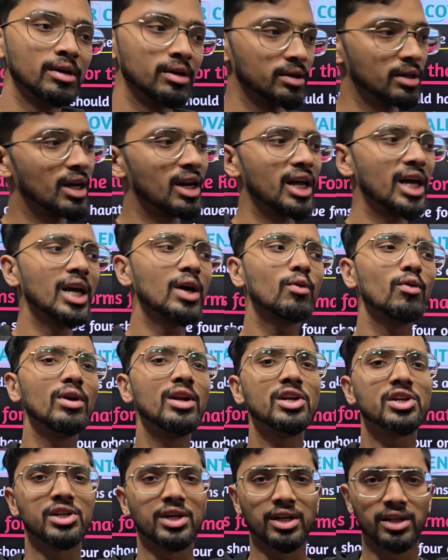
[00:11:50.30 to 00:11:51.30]
They'll
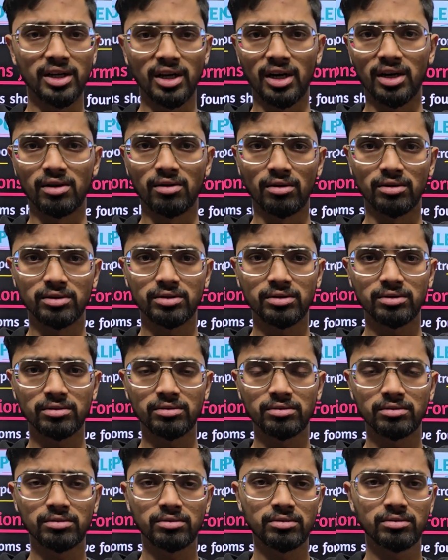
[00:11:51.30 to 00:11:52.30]
equally share the electrons.
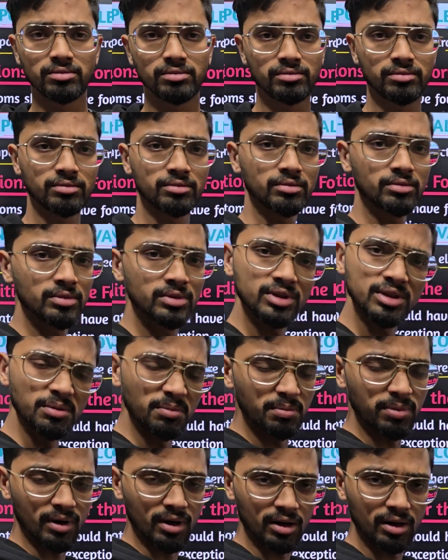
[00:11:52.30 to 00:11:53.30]

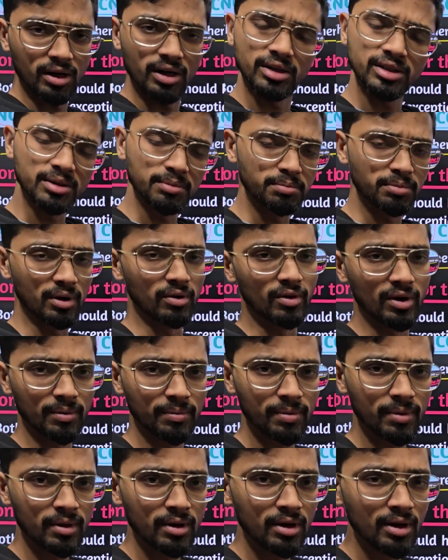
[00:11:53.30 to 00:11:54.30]
Simple, in simple way.
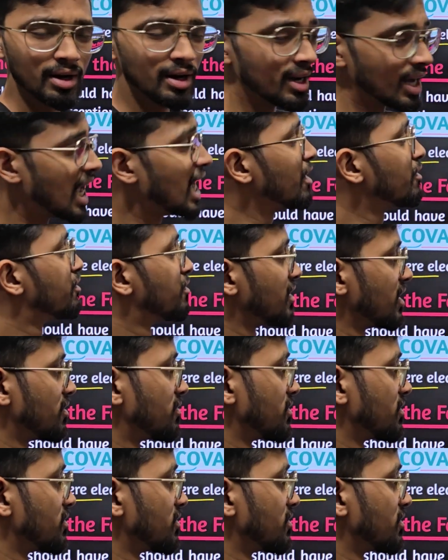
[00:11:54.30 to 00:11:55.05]
If